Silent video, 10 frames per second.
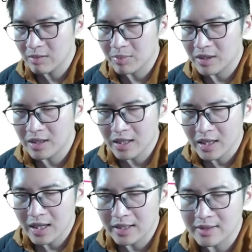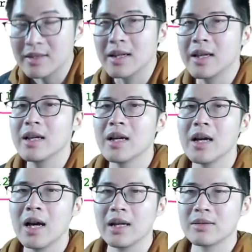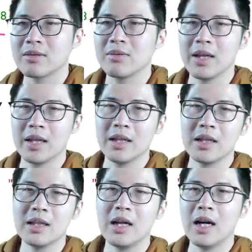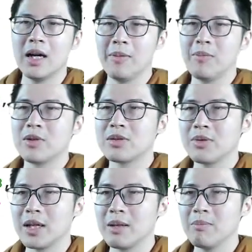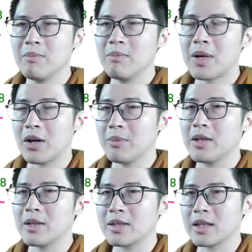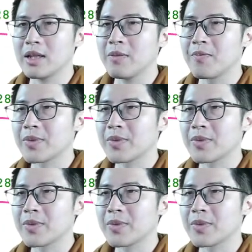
B, and C as three parameters in here.